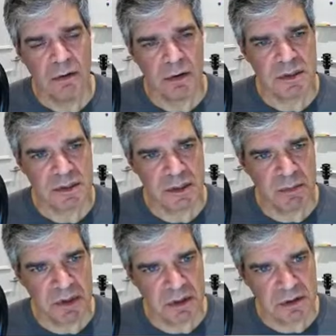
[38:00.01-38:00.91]
which is
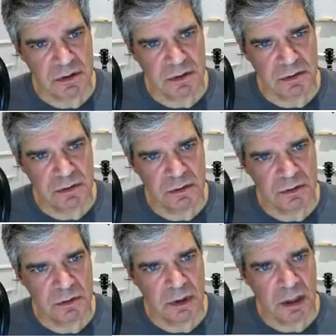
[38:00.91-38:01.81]
limited
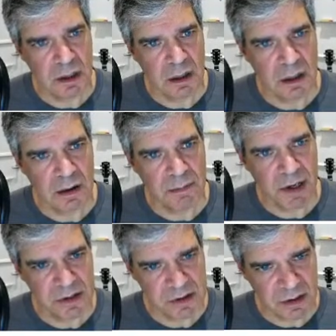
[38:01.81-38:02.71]
to
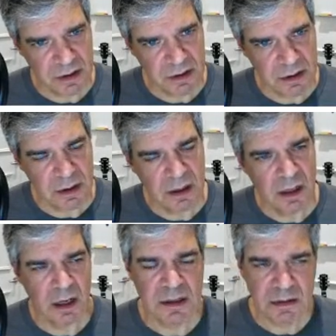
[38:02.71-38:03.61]
Python.
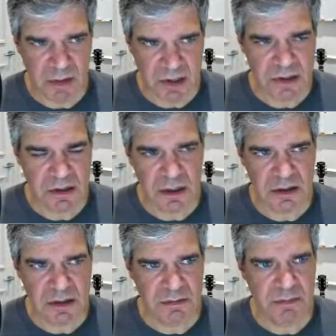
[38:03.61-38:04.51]
And I didn't mention
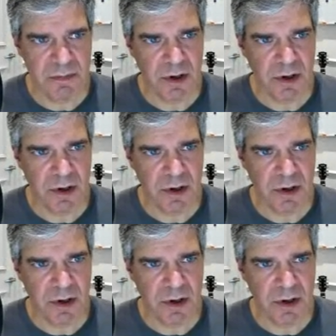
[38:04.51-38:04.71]
this,